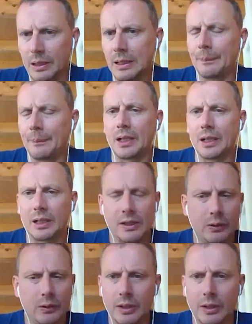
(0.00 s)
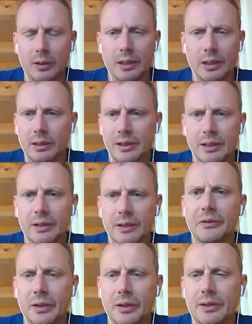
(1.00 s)
And as you know, there is
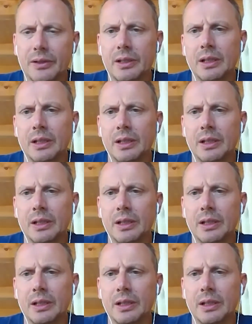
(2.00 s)
difference